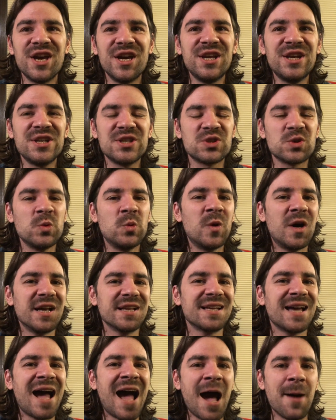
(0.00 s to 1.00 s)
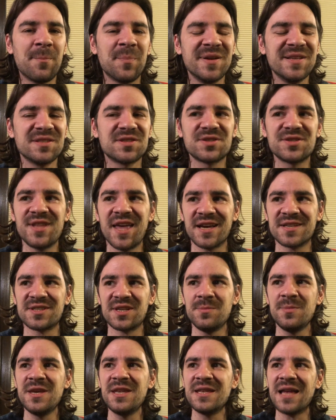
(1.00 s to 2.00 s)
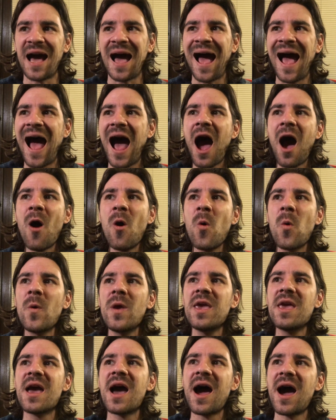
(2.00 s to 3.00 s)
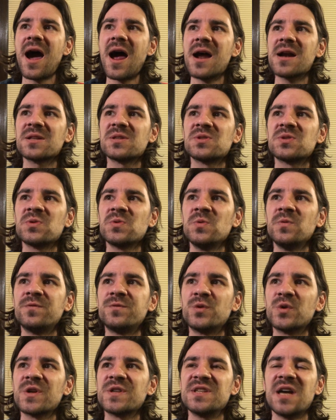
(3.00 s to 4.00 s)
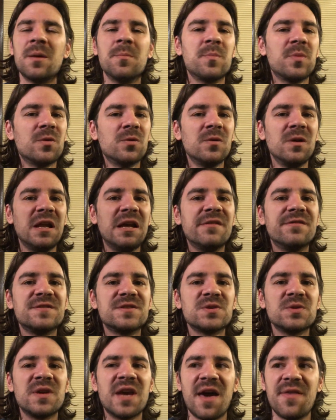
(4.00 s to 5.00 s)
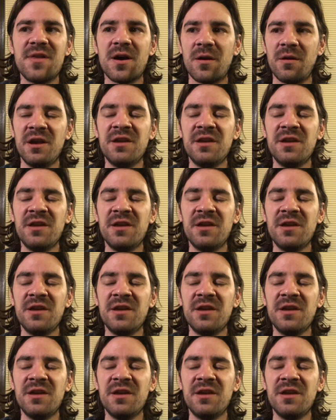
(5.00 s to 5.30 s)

it is what happens next i mean how we are to for example live together